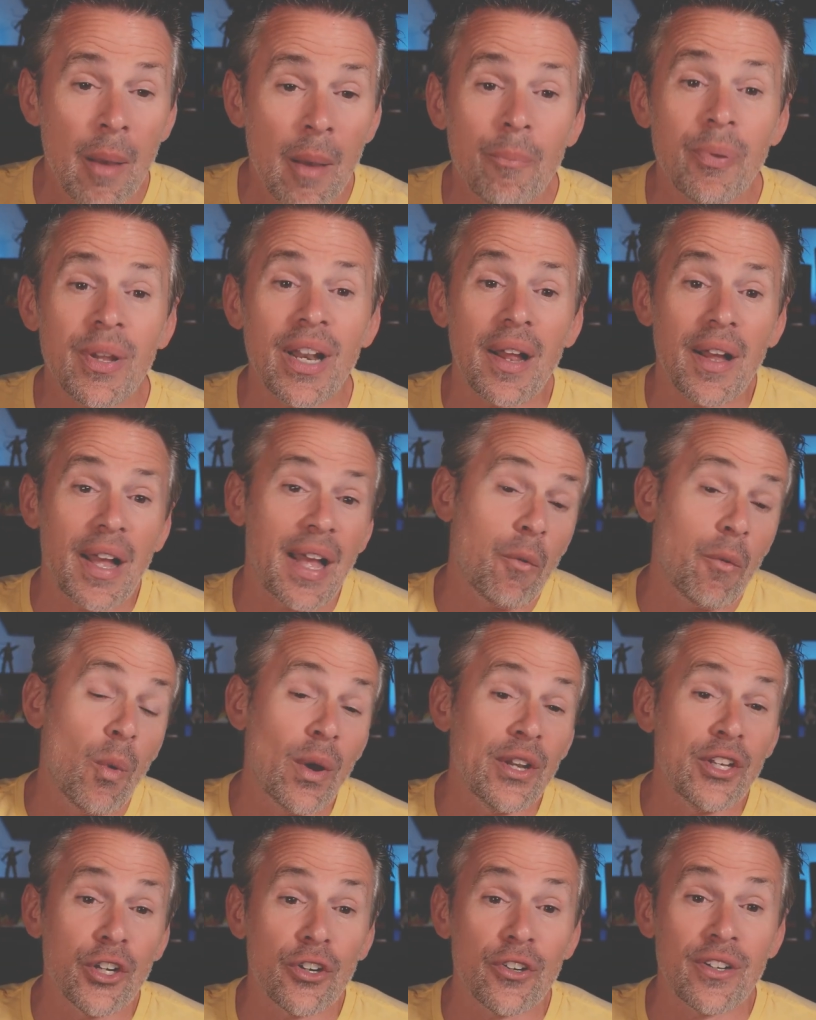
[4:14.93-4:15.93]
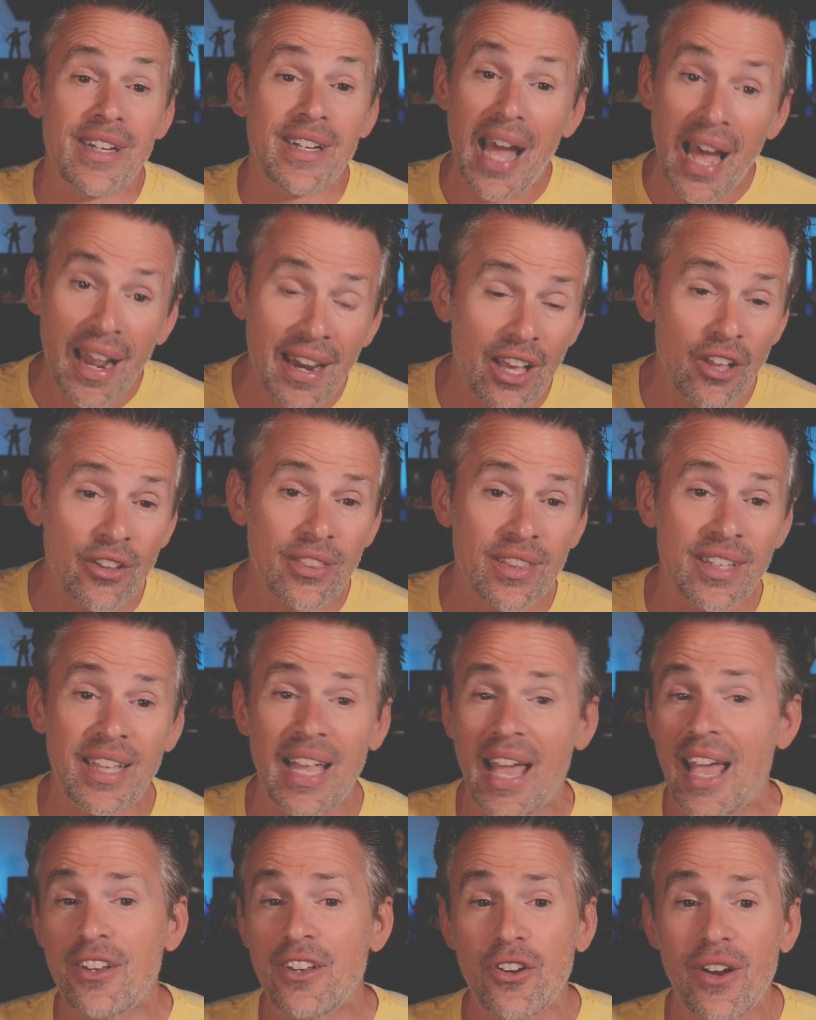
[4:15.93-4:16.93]
But when you're not healthy
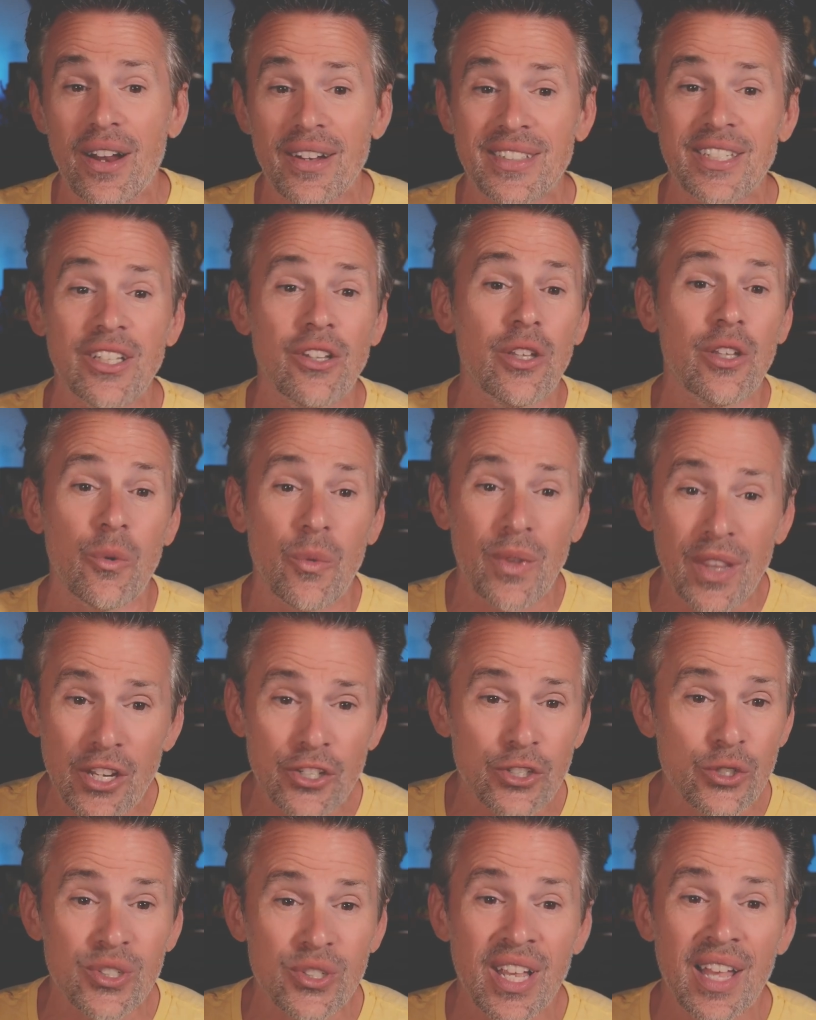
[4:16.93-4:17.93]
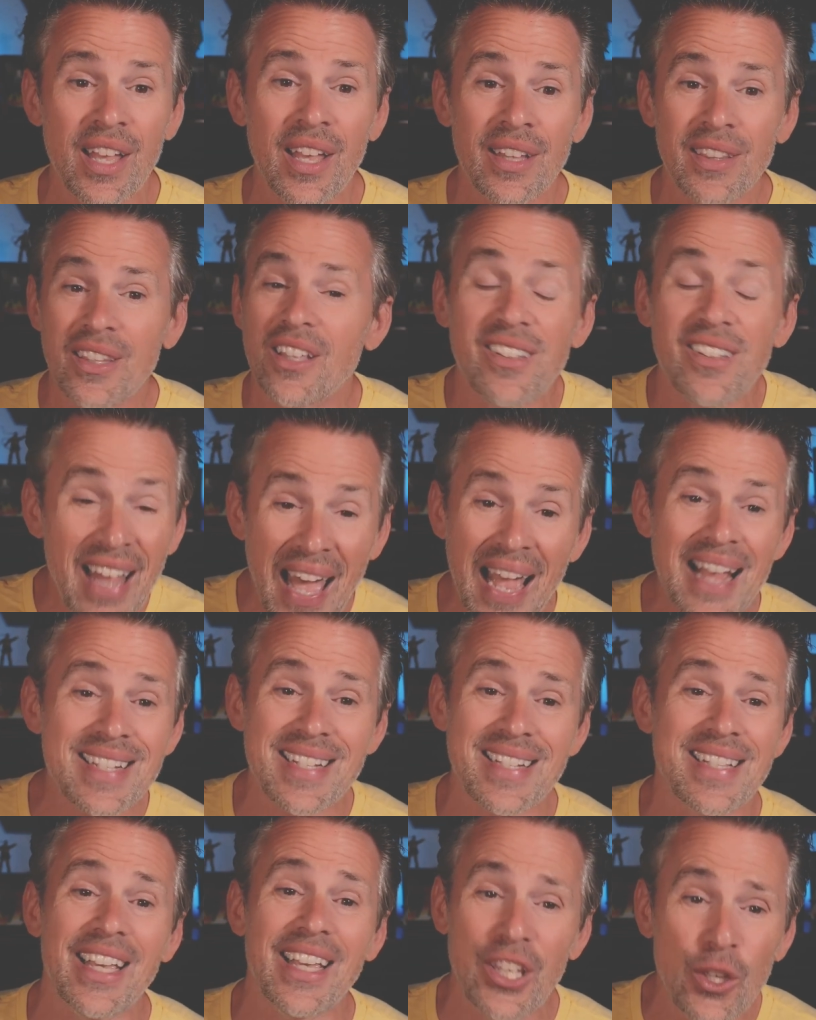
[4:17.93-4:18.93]
and you're dealing with issues, the
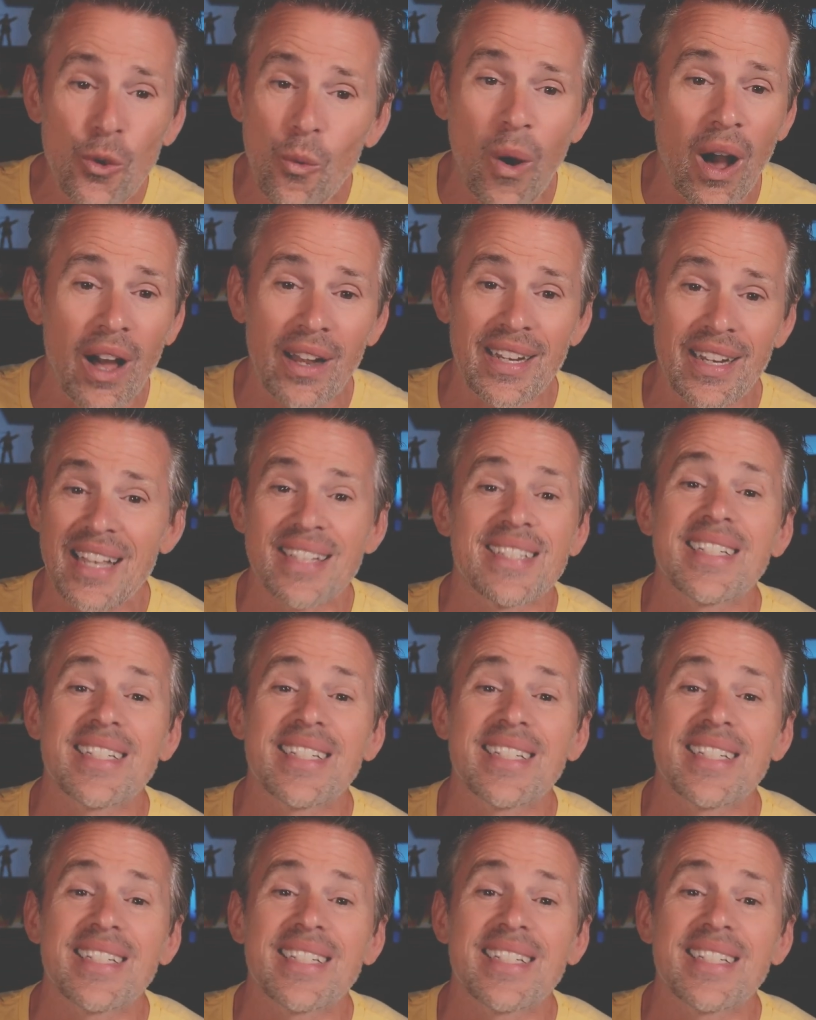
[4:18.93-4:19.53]
last thing you want is